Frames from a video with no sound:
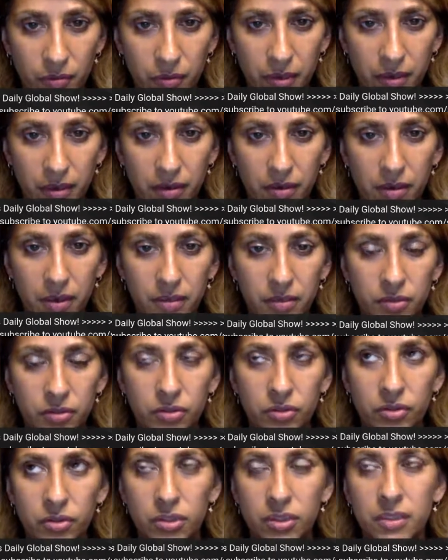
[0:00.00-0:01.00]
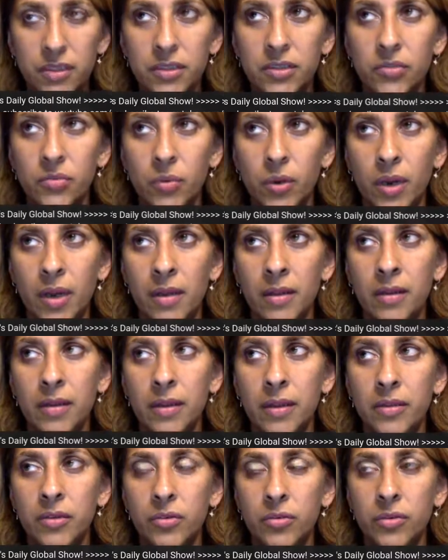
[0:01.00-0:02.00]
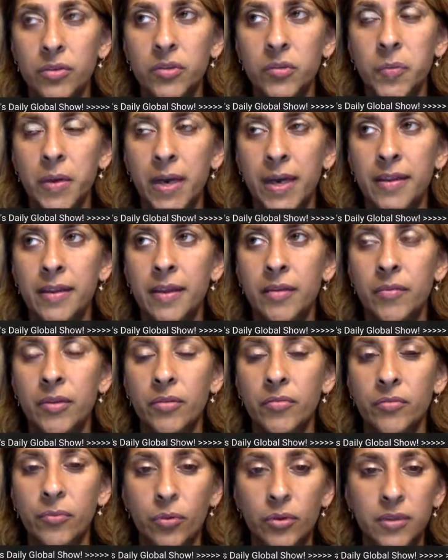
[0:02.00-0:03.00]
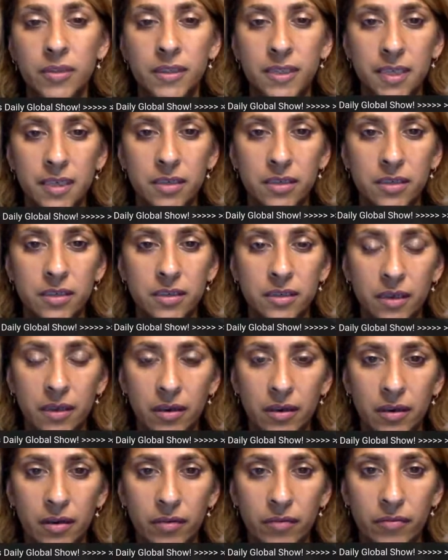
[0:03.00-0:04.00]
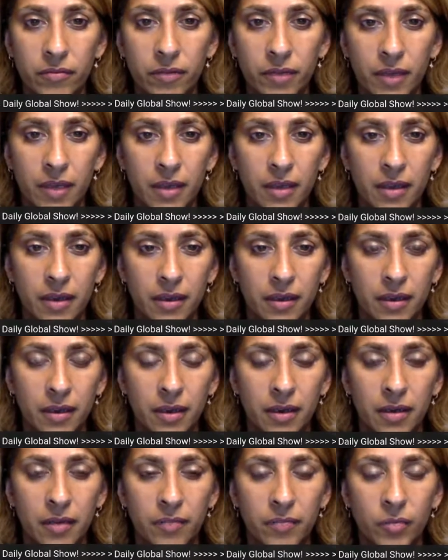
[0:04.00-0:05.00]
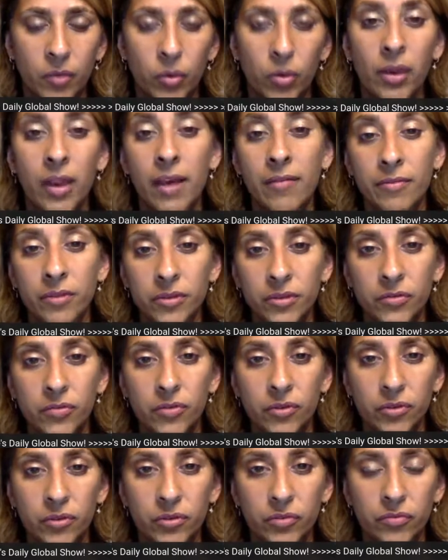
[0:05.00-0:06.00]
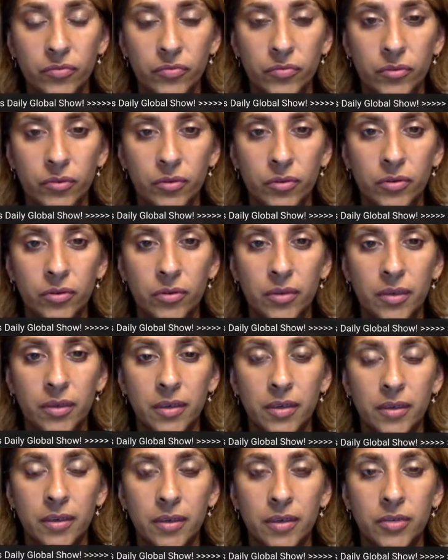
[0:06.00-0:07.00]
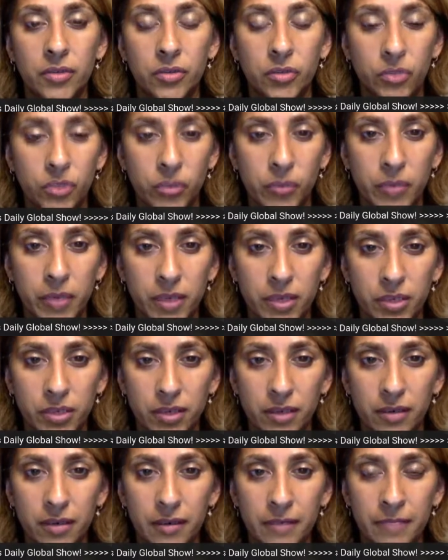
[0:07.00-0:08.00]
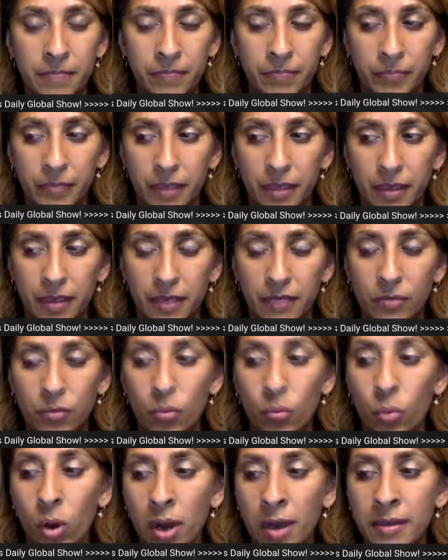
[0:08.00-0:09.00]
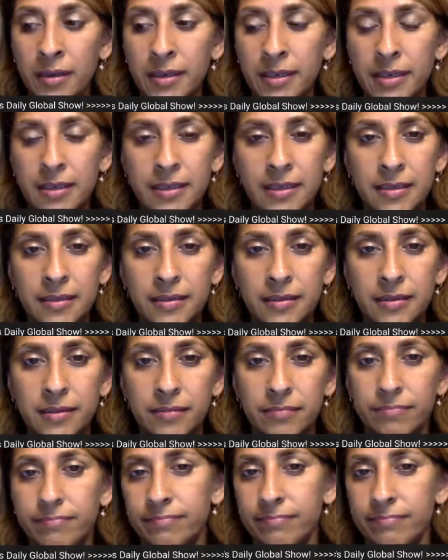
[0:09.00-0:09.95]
American College of Surgeons as well, endorsed by them. There are 4 stages of, or levels for a surgical patient. Level 1 is